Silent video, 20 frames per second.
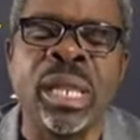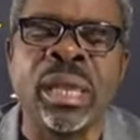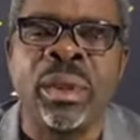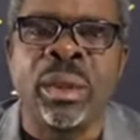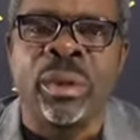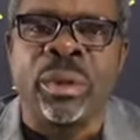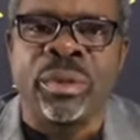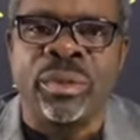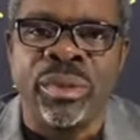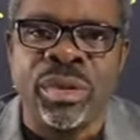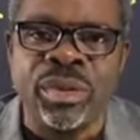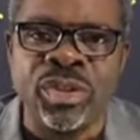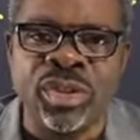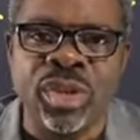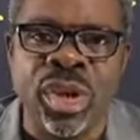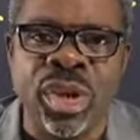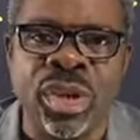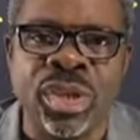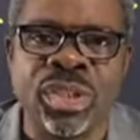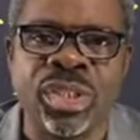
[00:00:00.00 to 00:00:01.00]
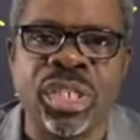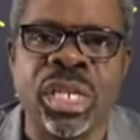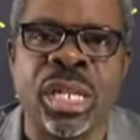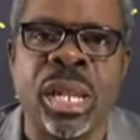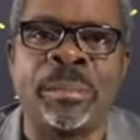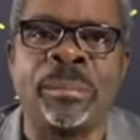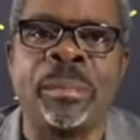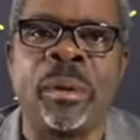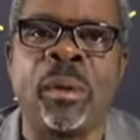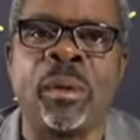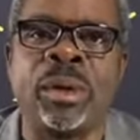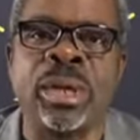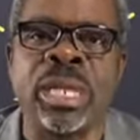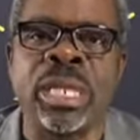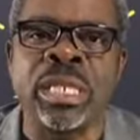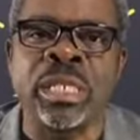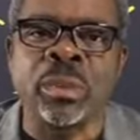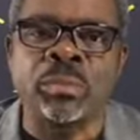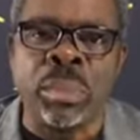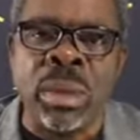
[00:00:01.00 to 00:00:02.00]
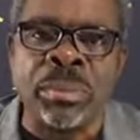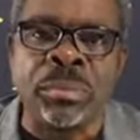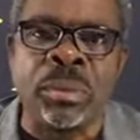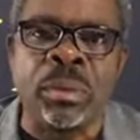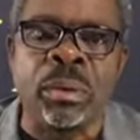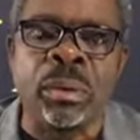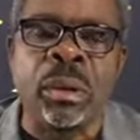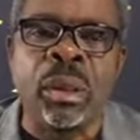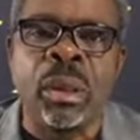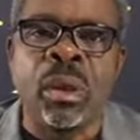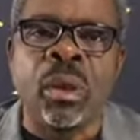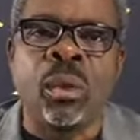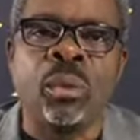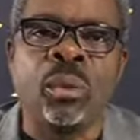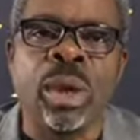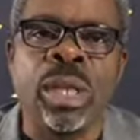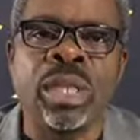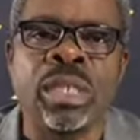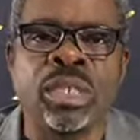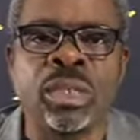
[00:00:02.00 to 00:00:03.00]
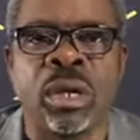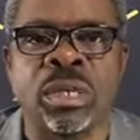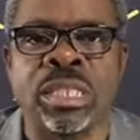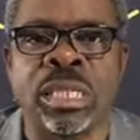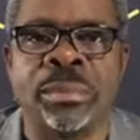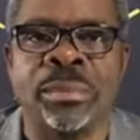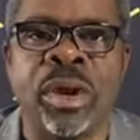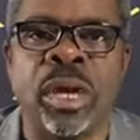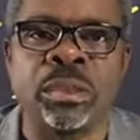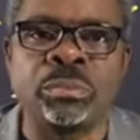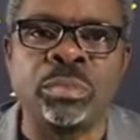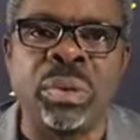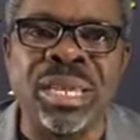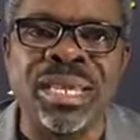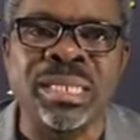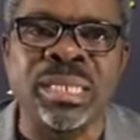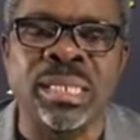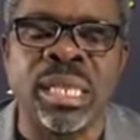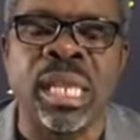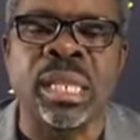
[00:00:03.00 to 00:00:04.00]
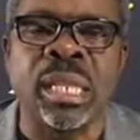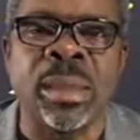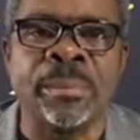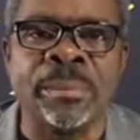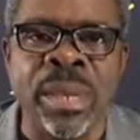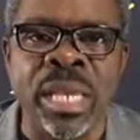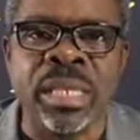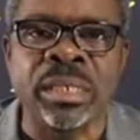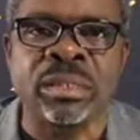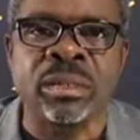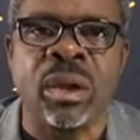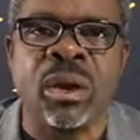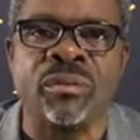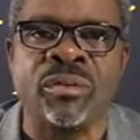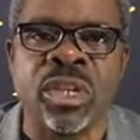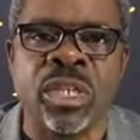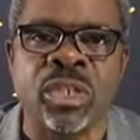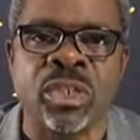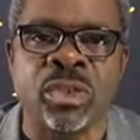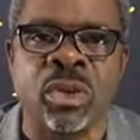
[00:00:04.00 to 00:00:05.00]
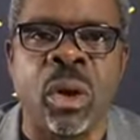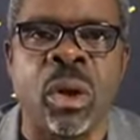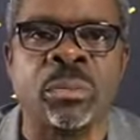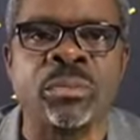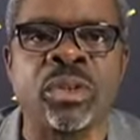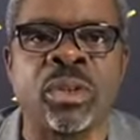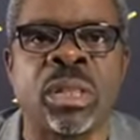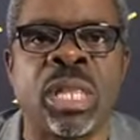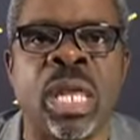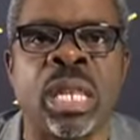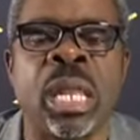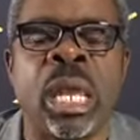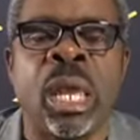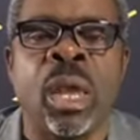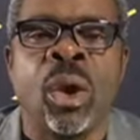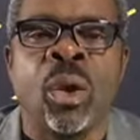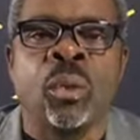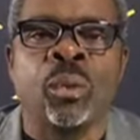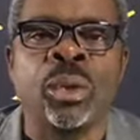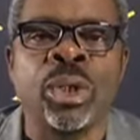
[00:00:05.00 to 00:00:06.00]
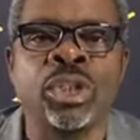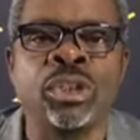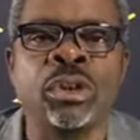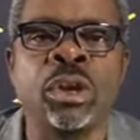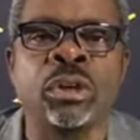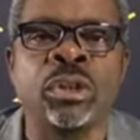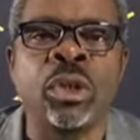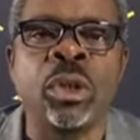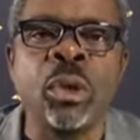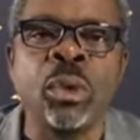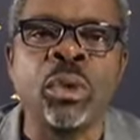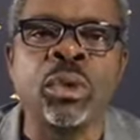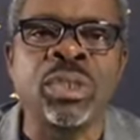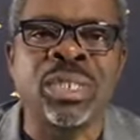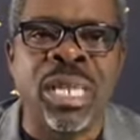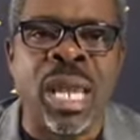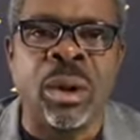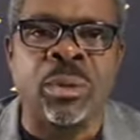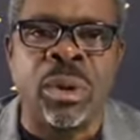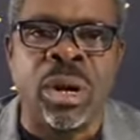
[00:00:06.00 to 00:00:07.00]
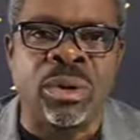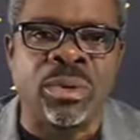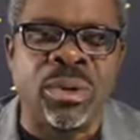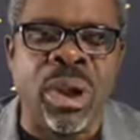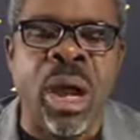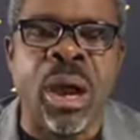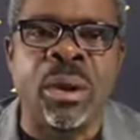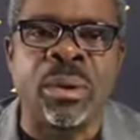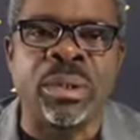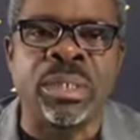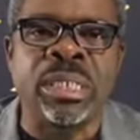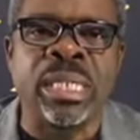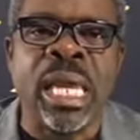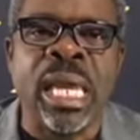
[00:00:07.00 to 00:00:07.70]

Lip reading: the church and upon his people when he talks about peace in the midst of the storm, so that we do not lose our ground.